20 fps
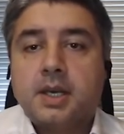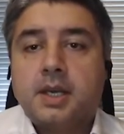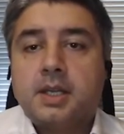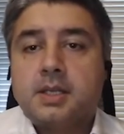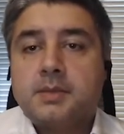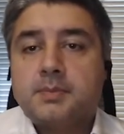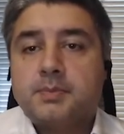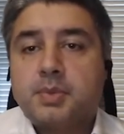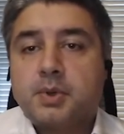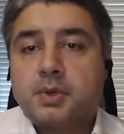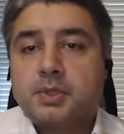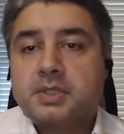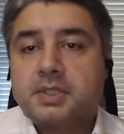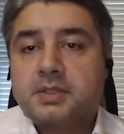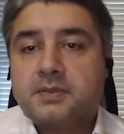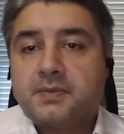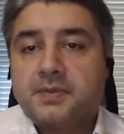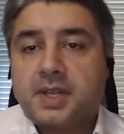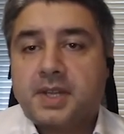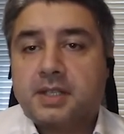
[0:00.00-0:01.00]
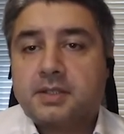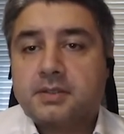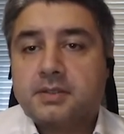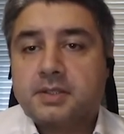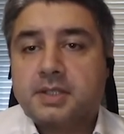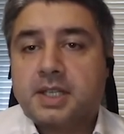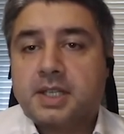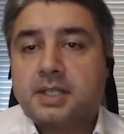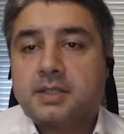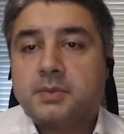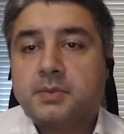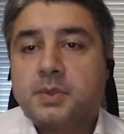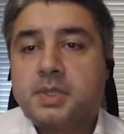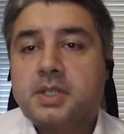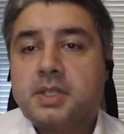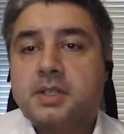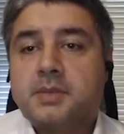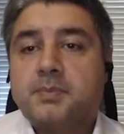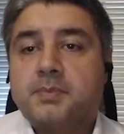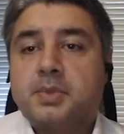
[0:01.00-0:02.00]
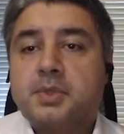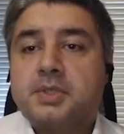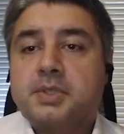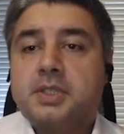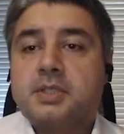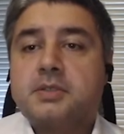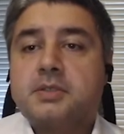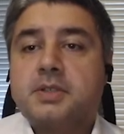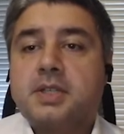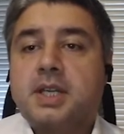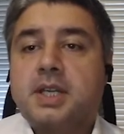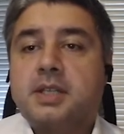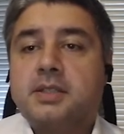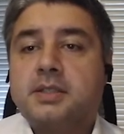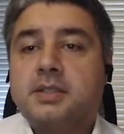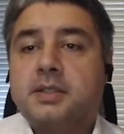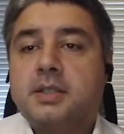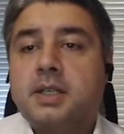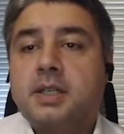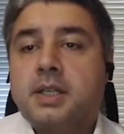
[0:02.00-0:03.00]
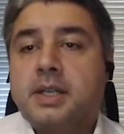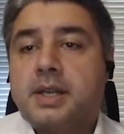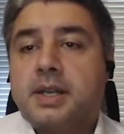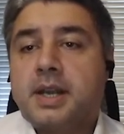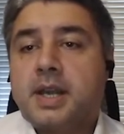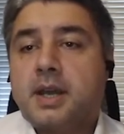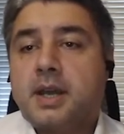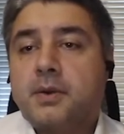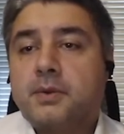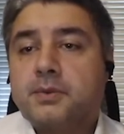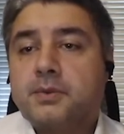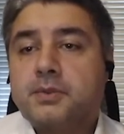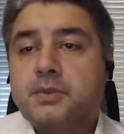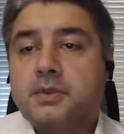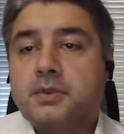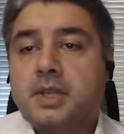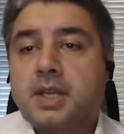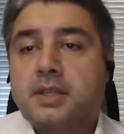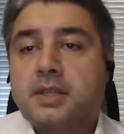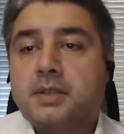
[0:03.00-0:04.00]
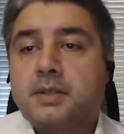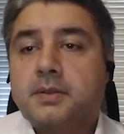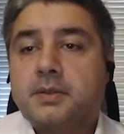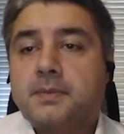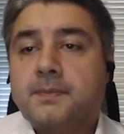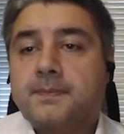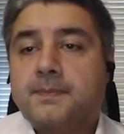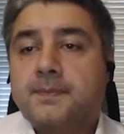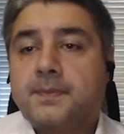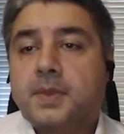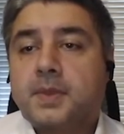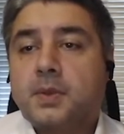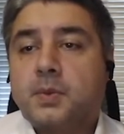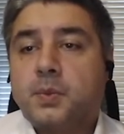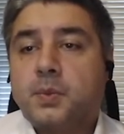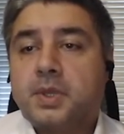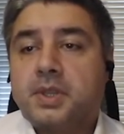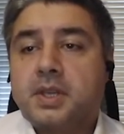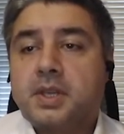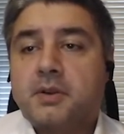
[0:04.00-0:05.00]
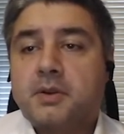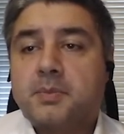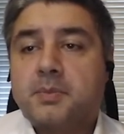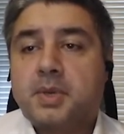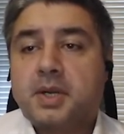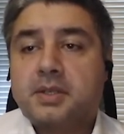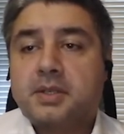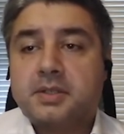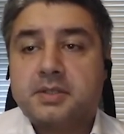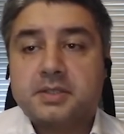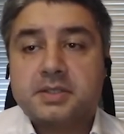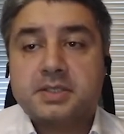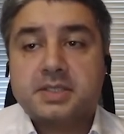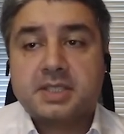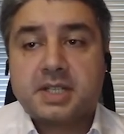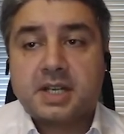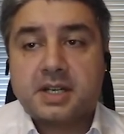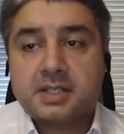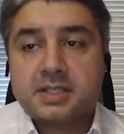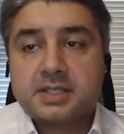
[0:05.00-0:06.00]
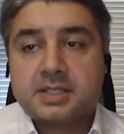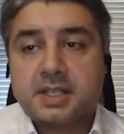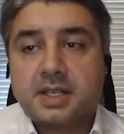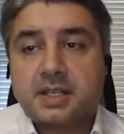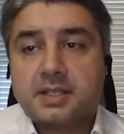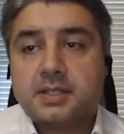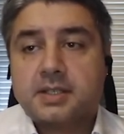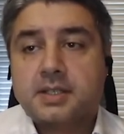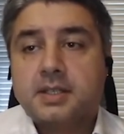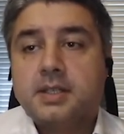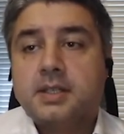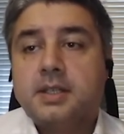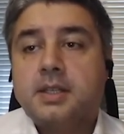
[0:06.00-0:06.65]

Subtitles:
An important factor that we are putting together now, together with our partner StarkSat,